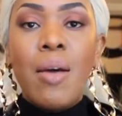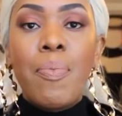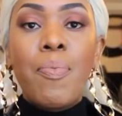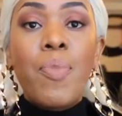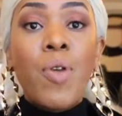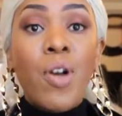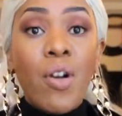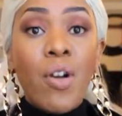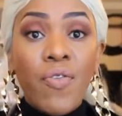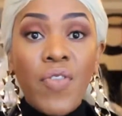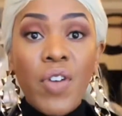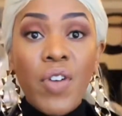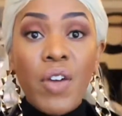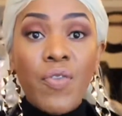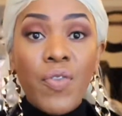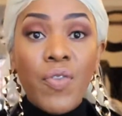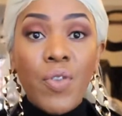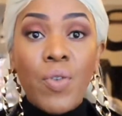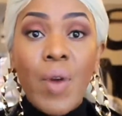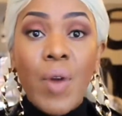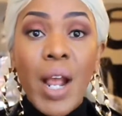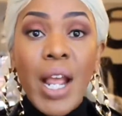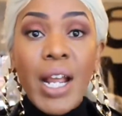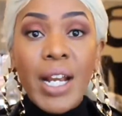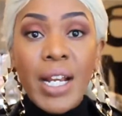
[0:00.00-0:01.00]
perfect for
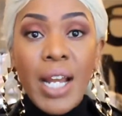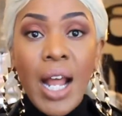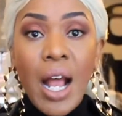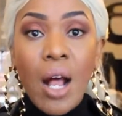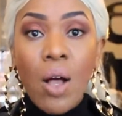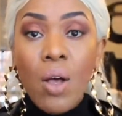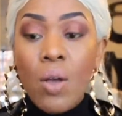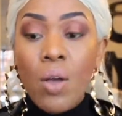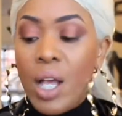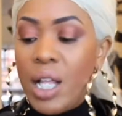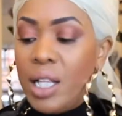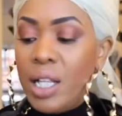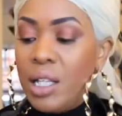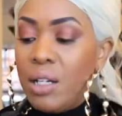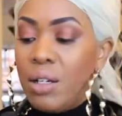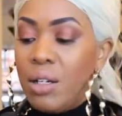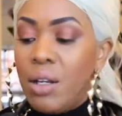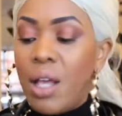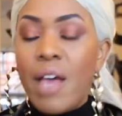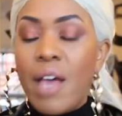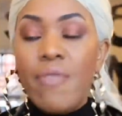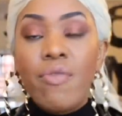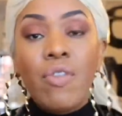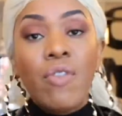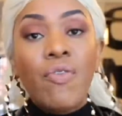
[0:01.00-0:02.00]
right now, a little
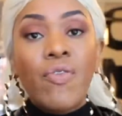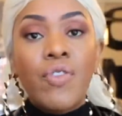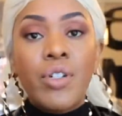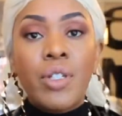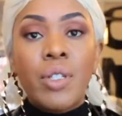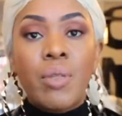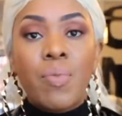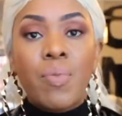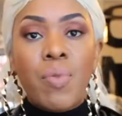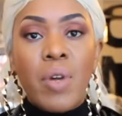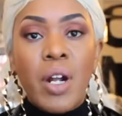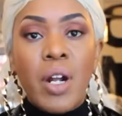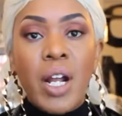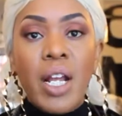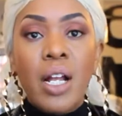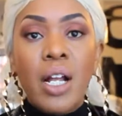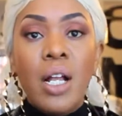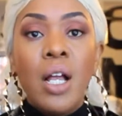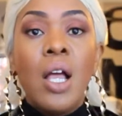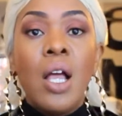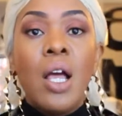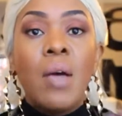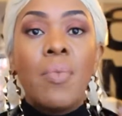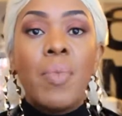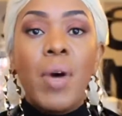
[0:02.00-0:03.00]
heavy for spring,
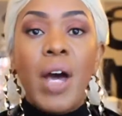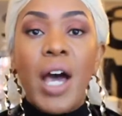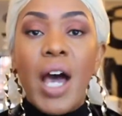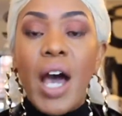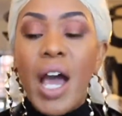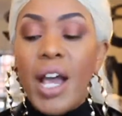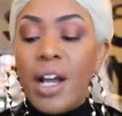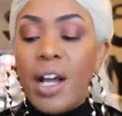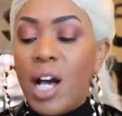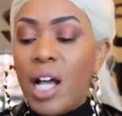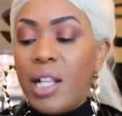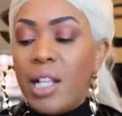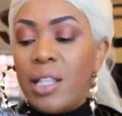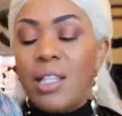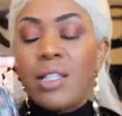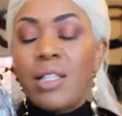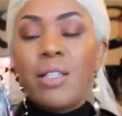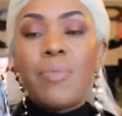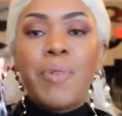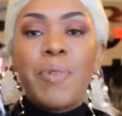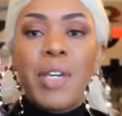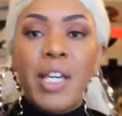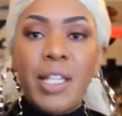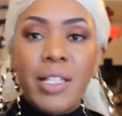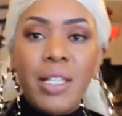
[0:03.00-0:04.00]
but I got this
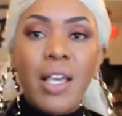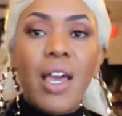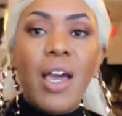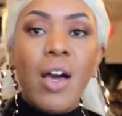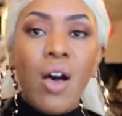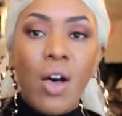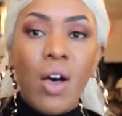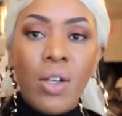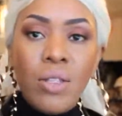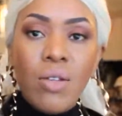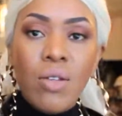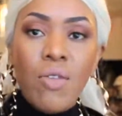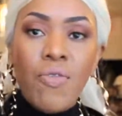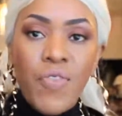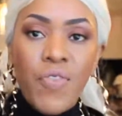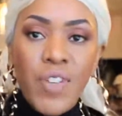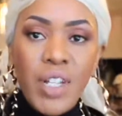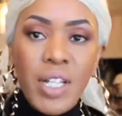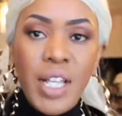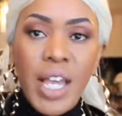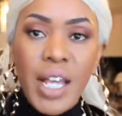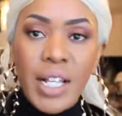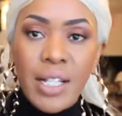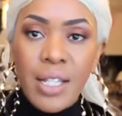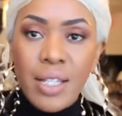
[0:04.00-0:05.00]
because I also feel
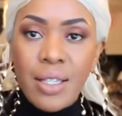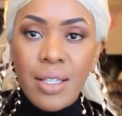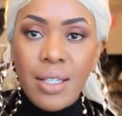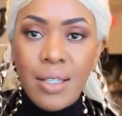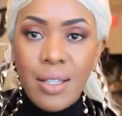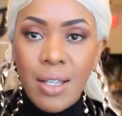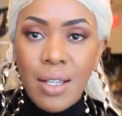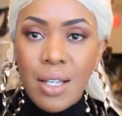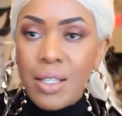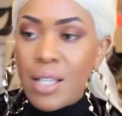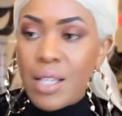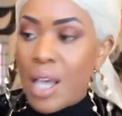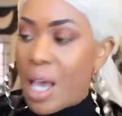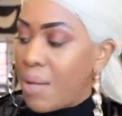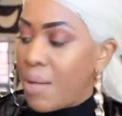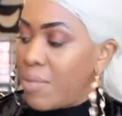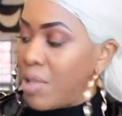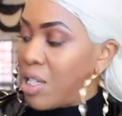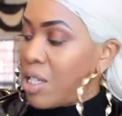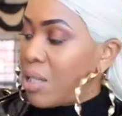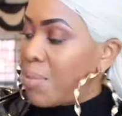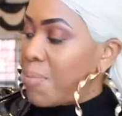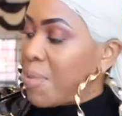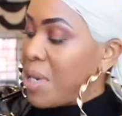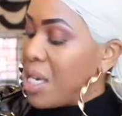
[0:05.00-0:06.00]
like this is a
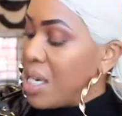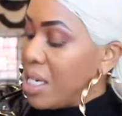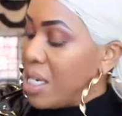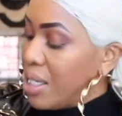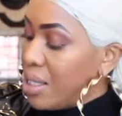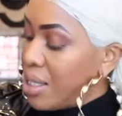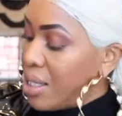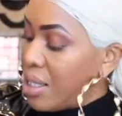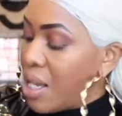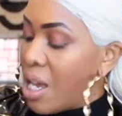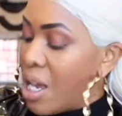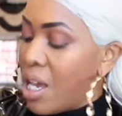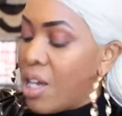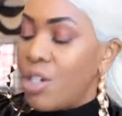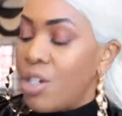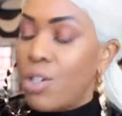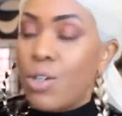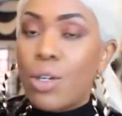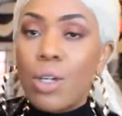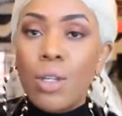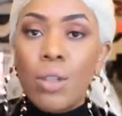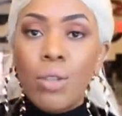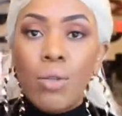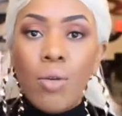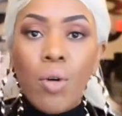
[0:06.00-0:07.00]
timeless piece. You
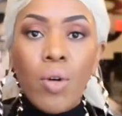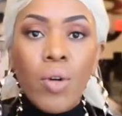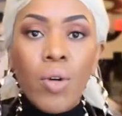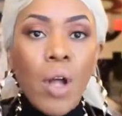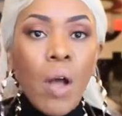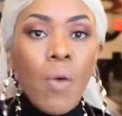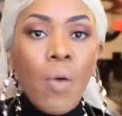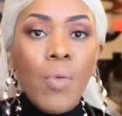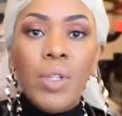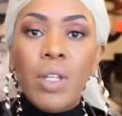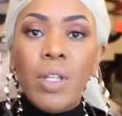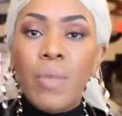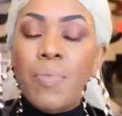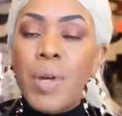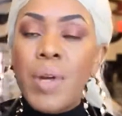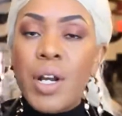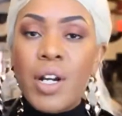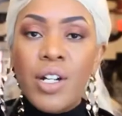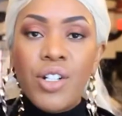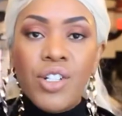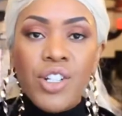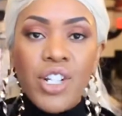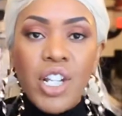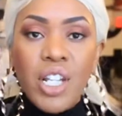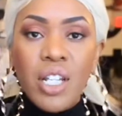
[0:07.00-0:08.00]
can throw it on with a
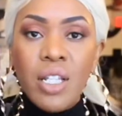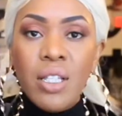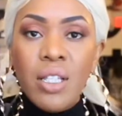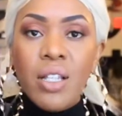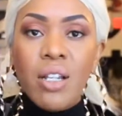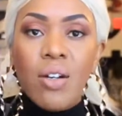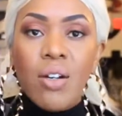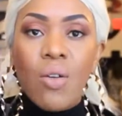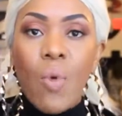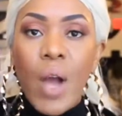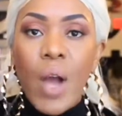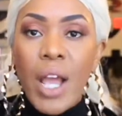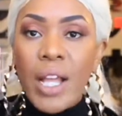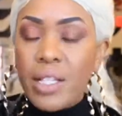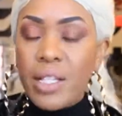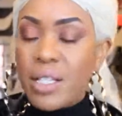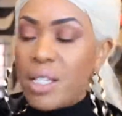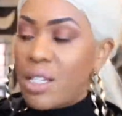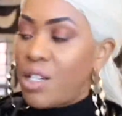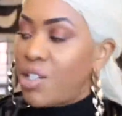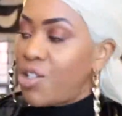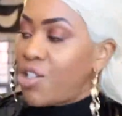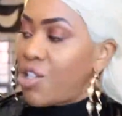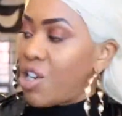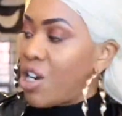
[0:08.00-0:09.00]
pair of jeans and a white
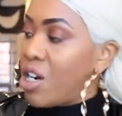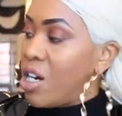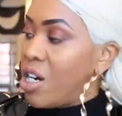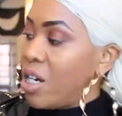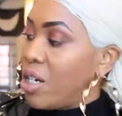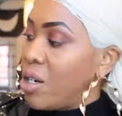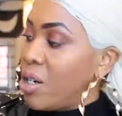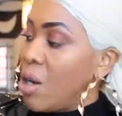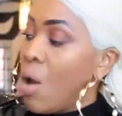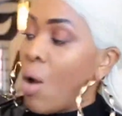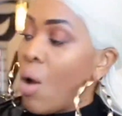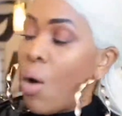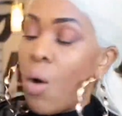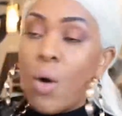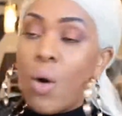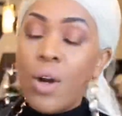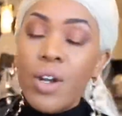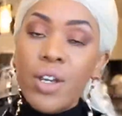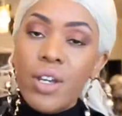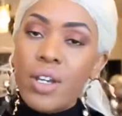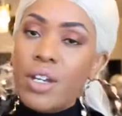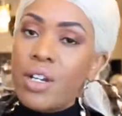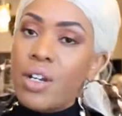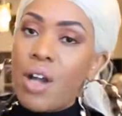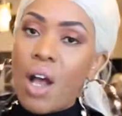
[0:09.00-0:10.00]
t-shirt, or
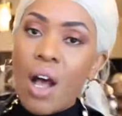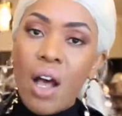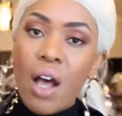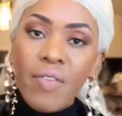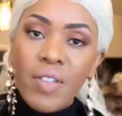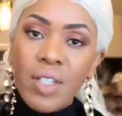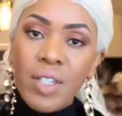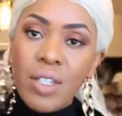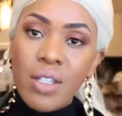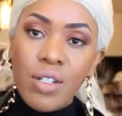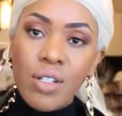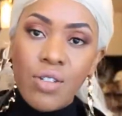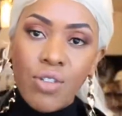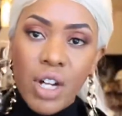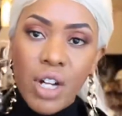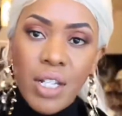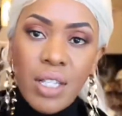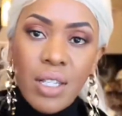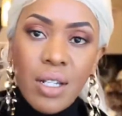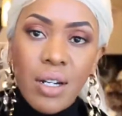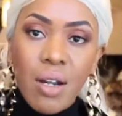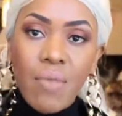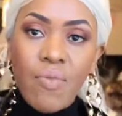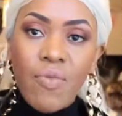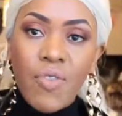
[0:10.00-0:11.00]
you can obviously dress
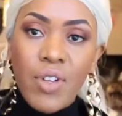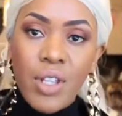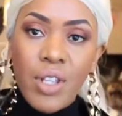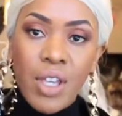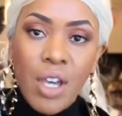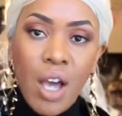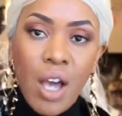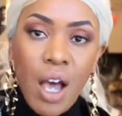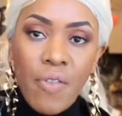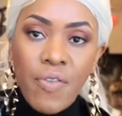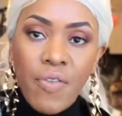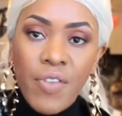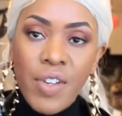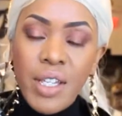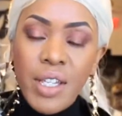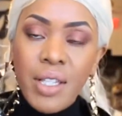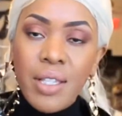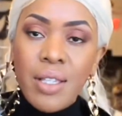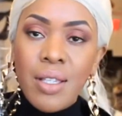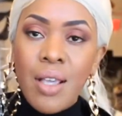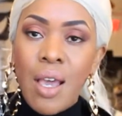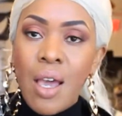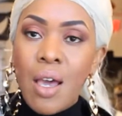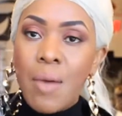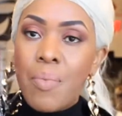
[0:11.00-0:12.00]
it up for the
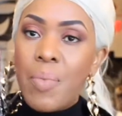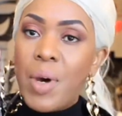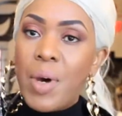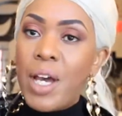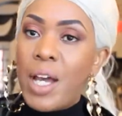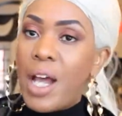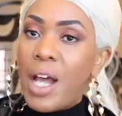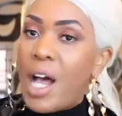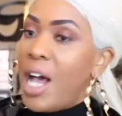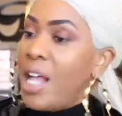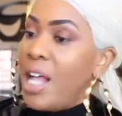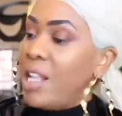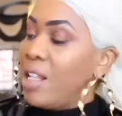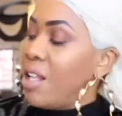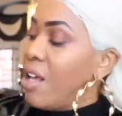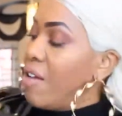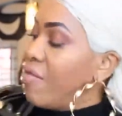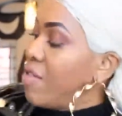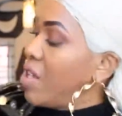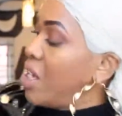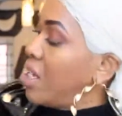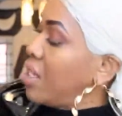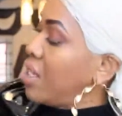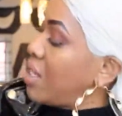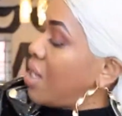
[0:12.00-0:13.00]
office. But I love
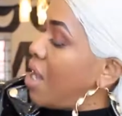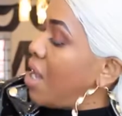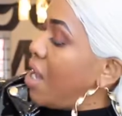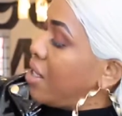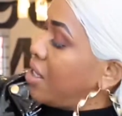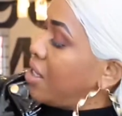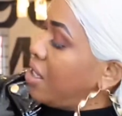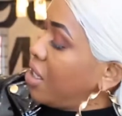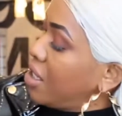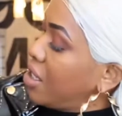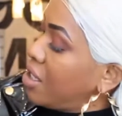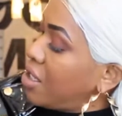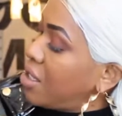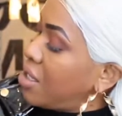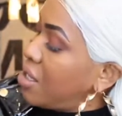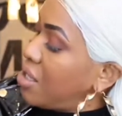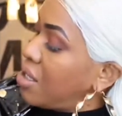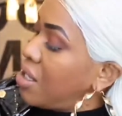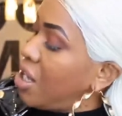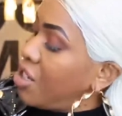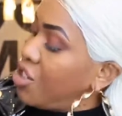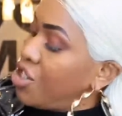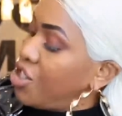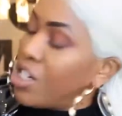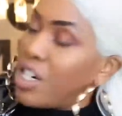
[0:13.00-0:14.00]
this. I think it's
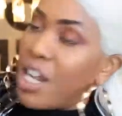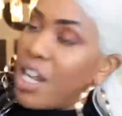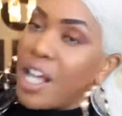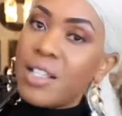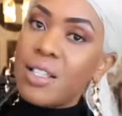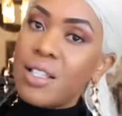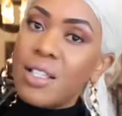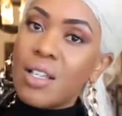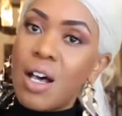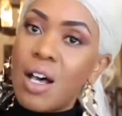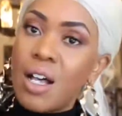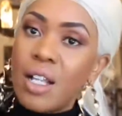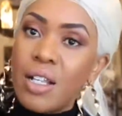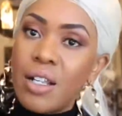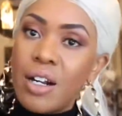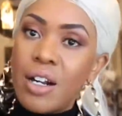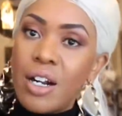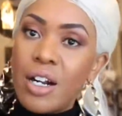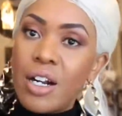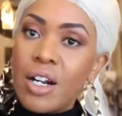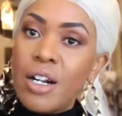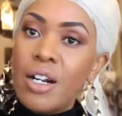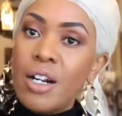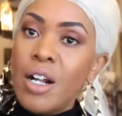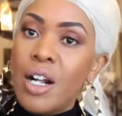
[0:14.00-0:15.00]
such a nice
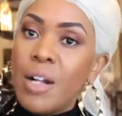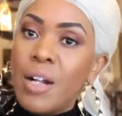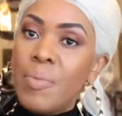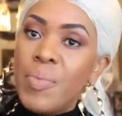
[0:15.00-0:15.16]
color.